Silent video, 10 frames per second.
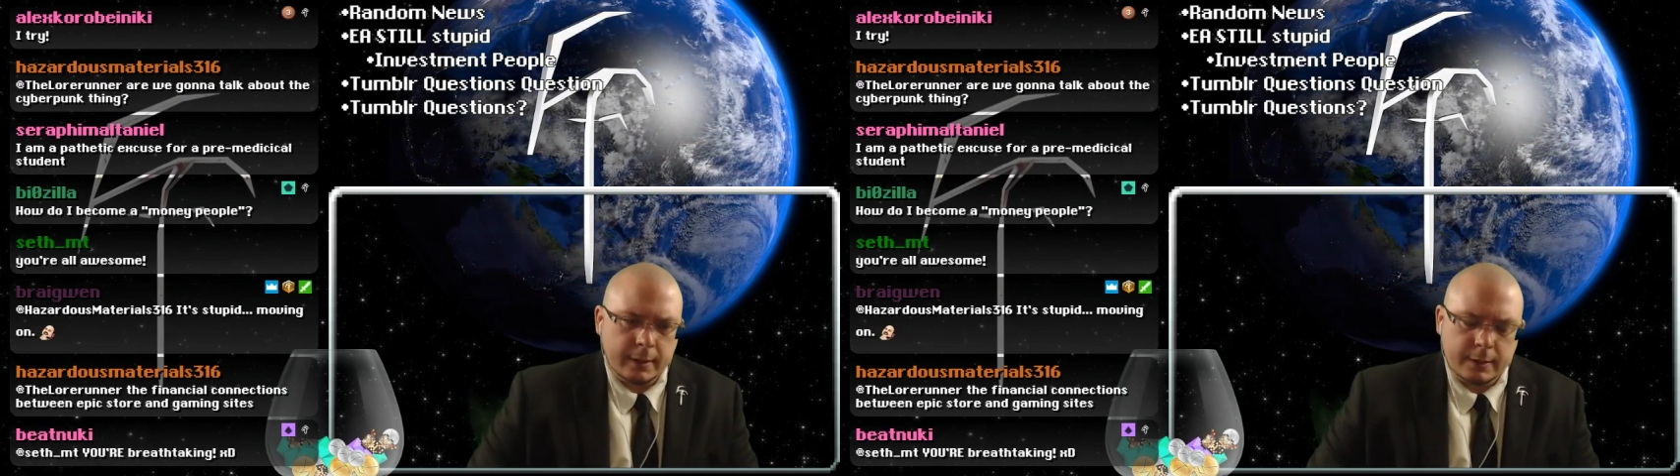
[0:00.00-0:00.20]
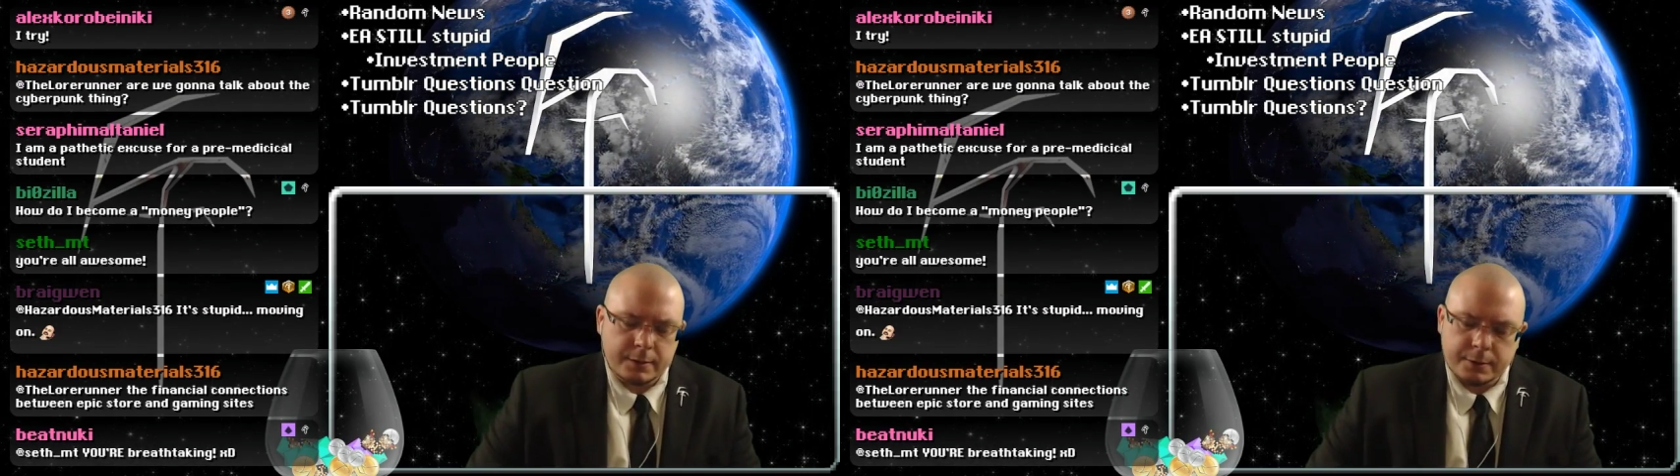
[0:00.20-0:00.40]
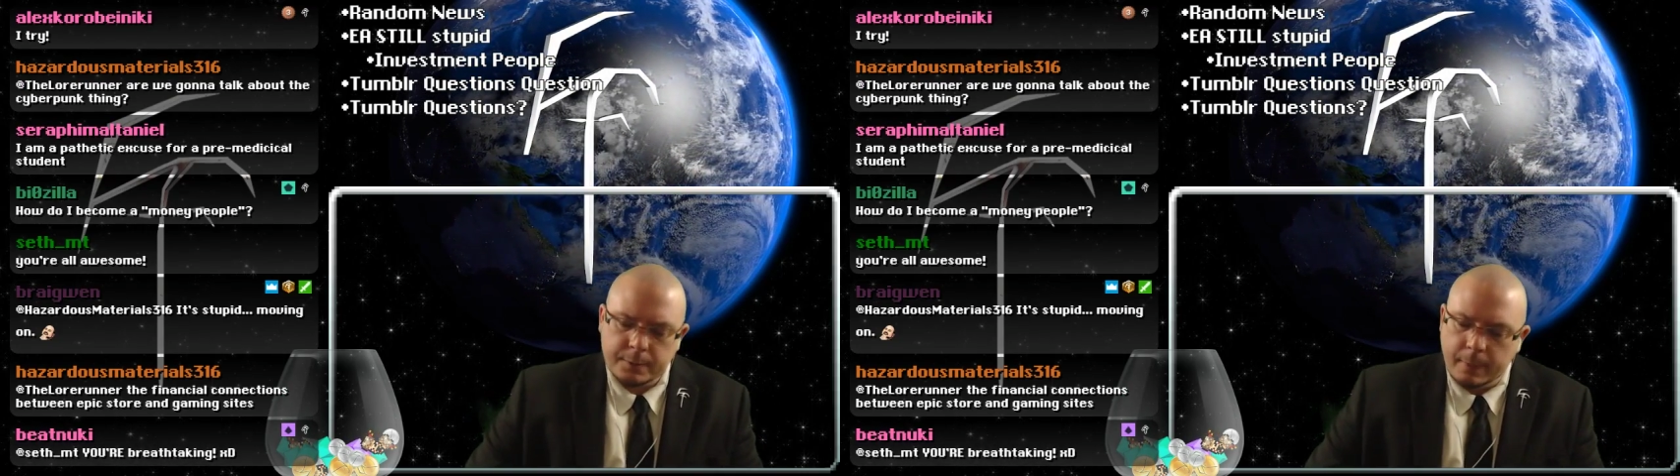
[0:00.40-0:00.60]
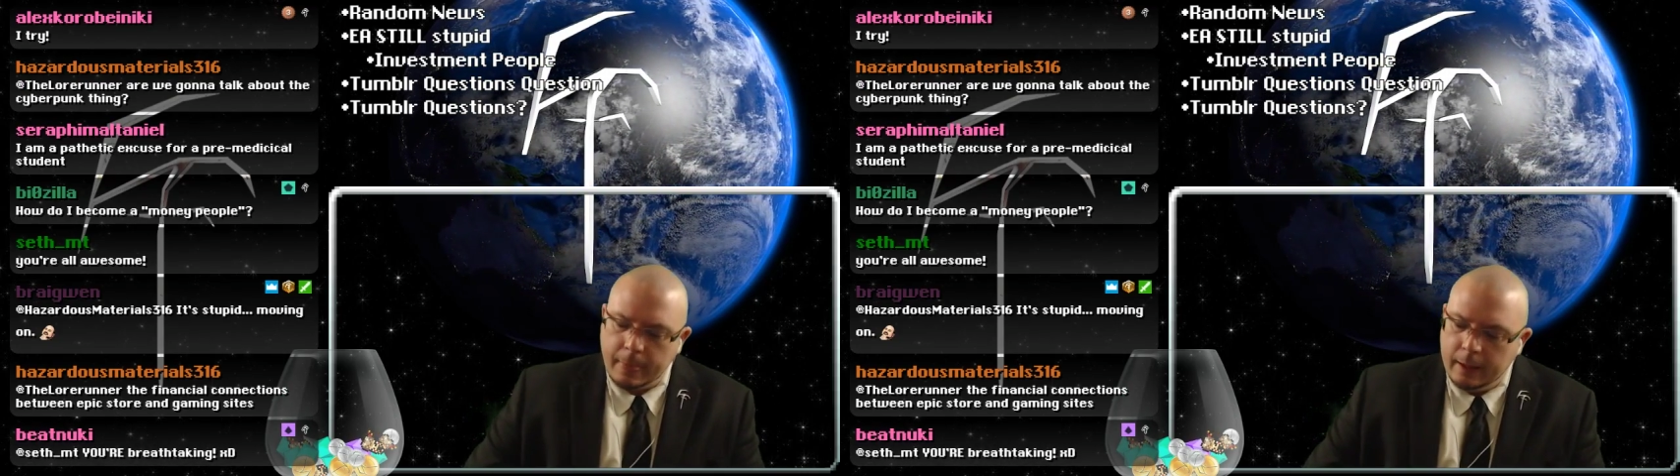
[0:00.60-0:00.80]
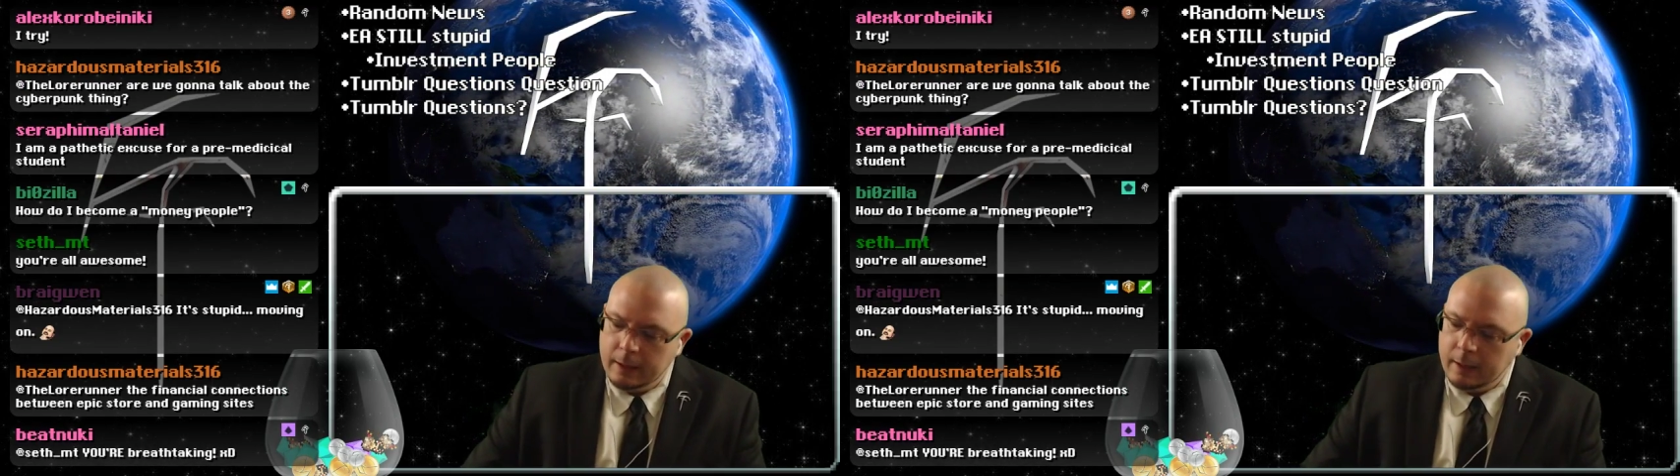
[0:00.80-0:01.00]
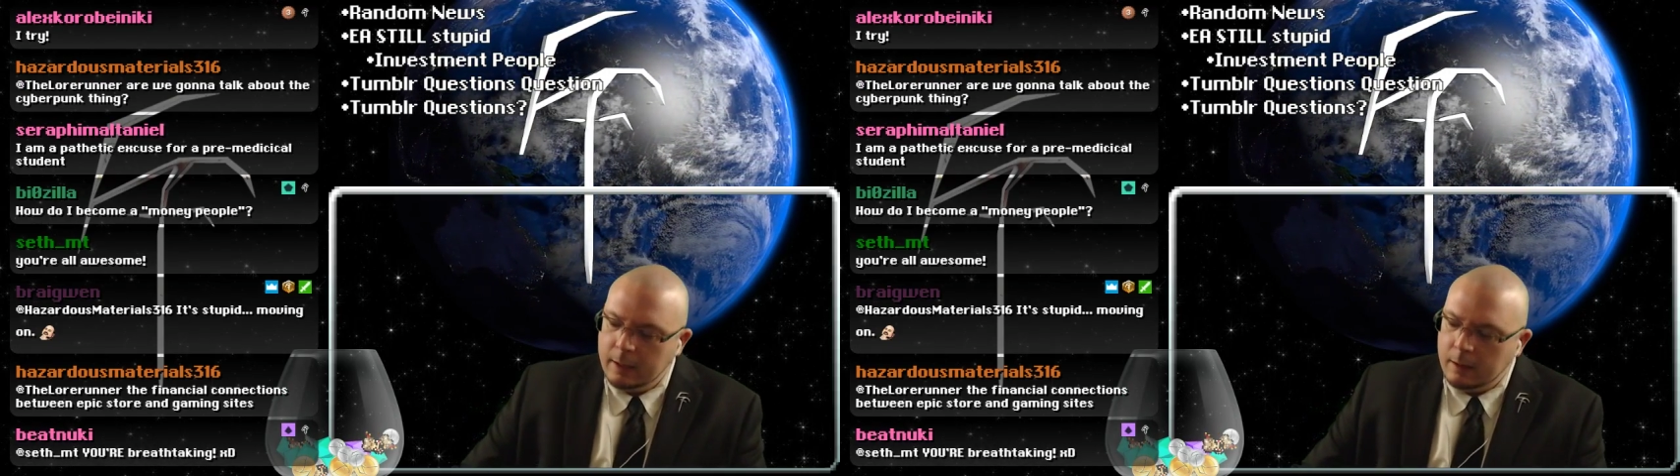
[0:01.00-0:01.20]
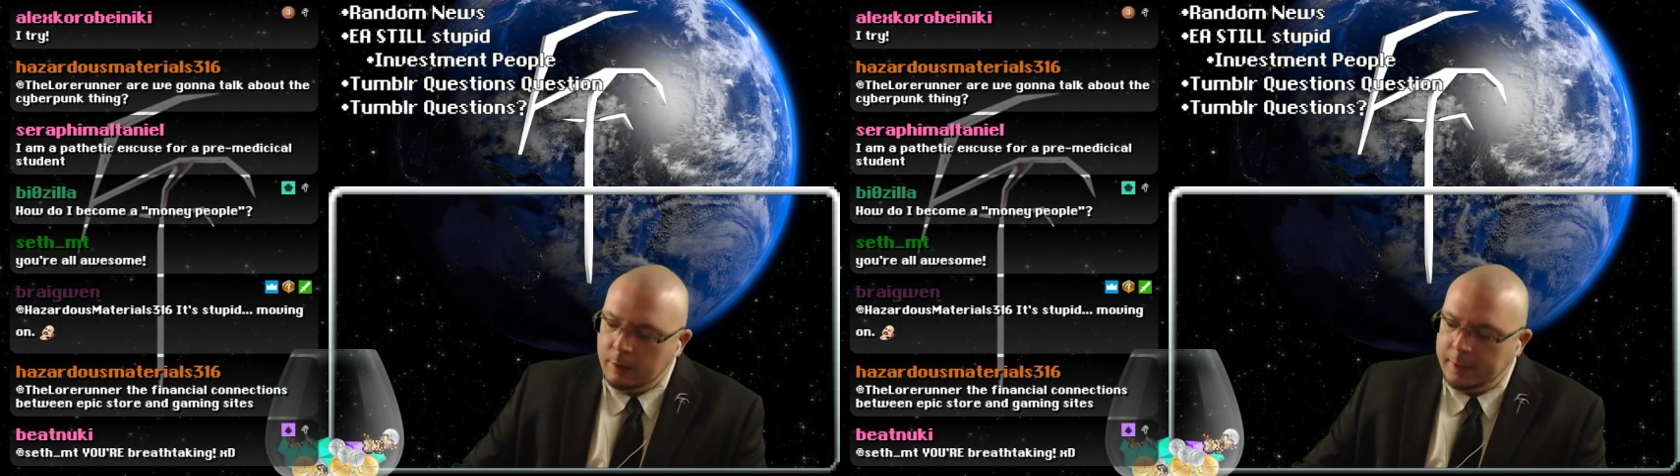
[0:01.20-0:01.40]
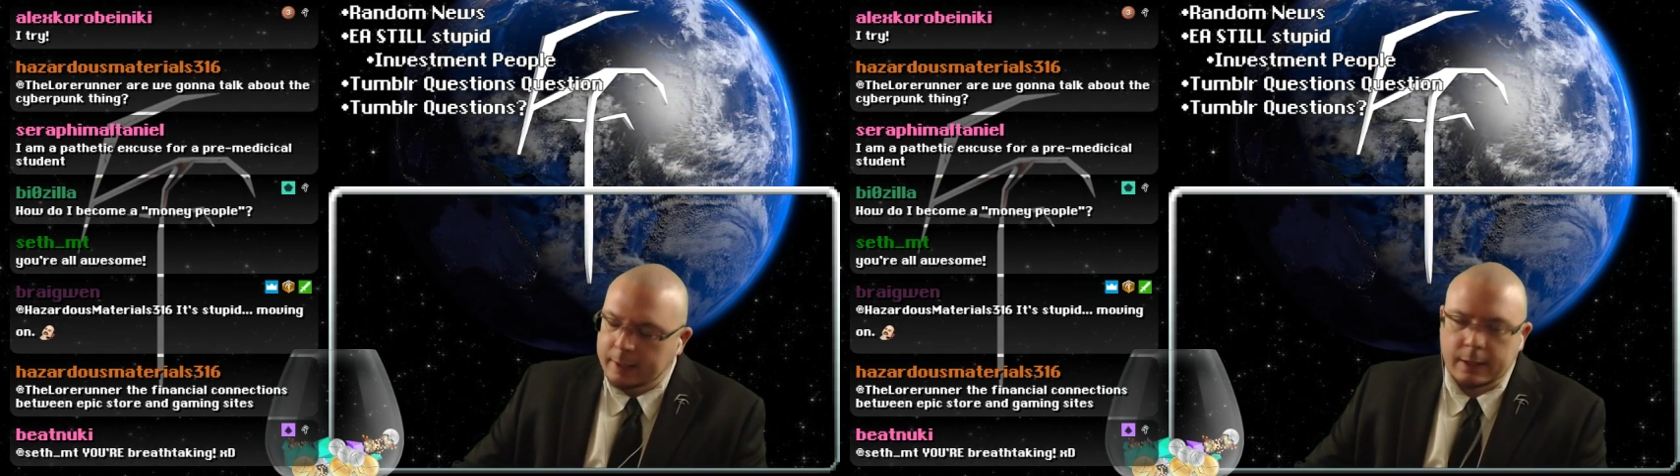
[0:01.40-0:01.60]
hazardous. All
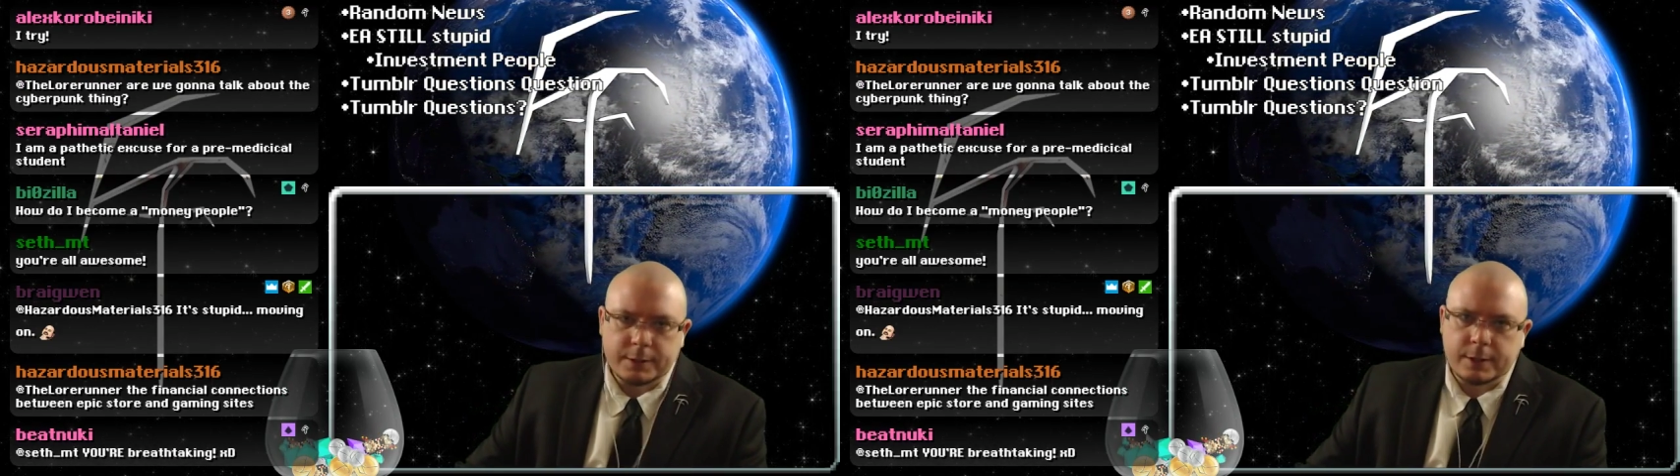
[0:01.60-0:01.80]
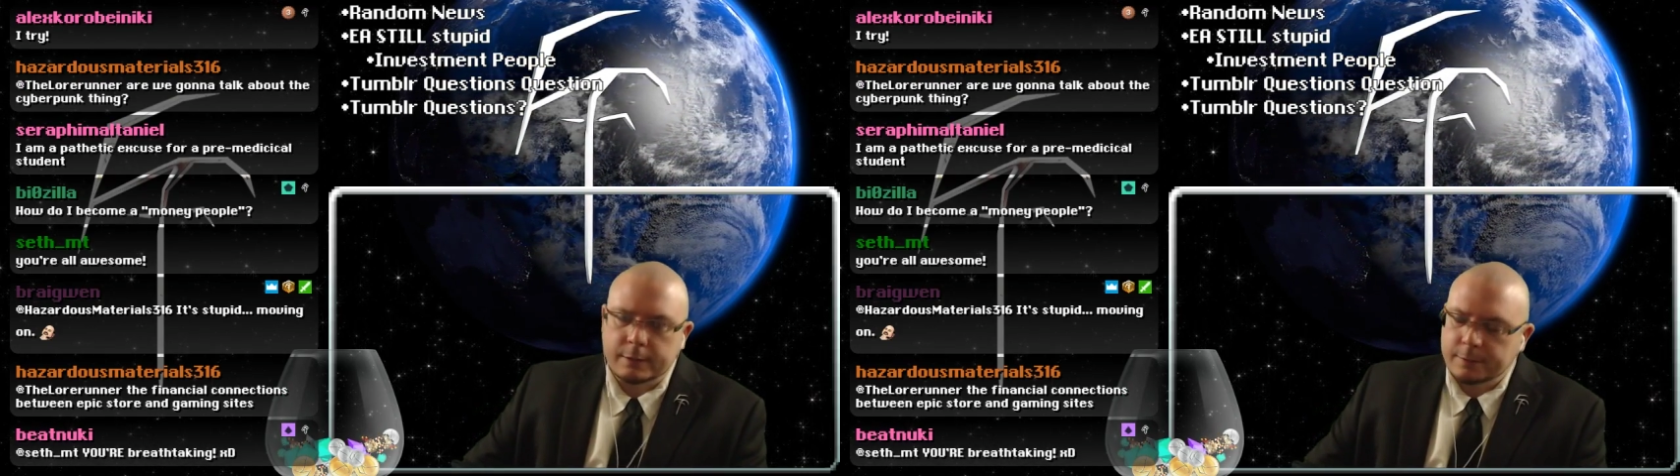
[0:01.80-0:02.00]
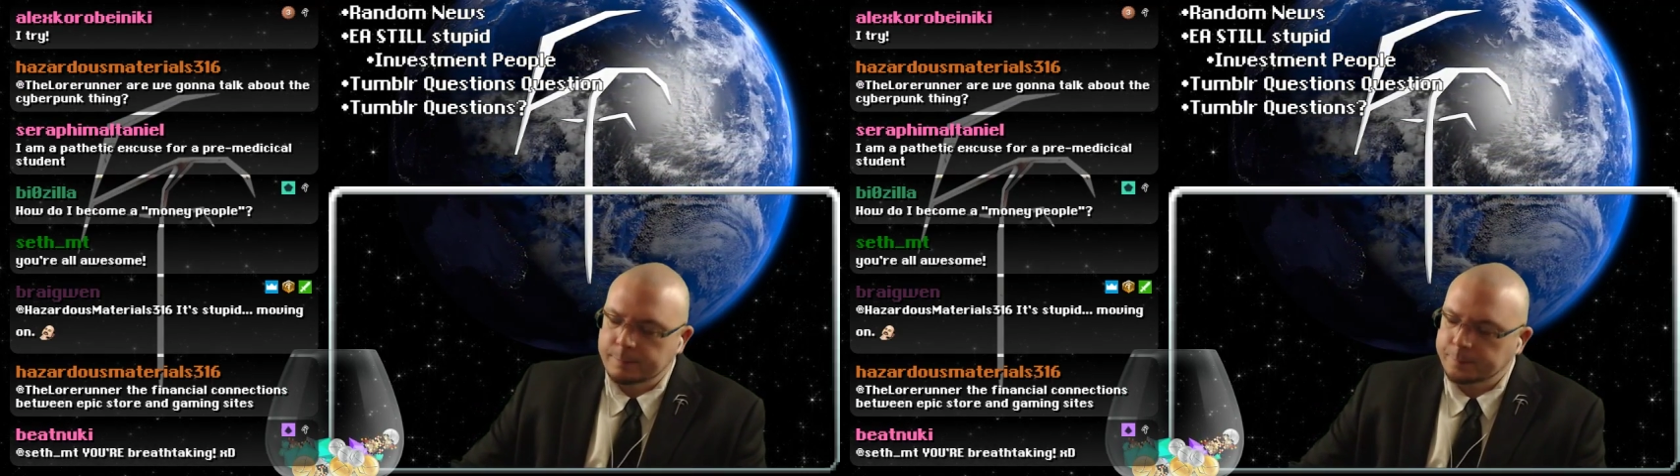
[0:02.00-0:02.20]
that kind of stuff.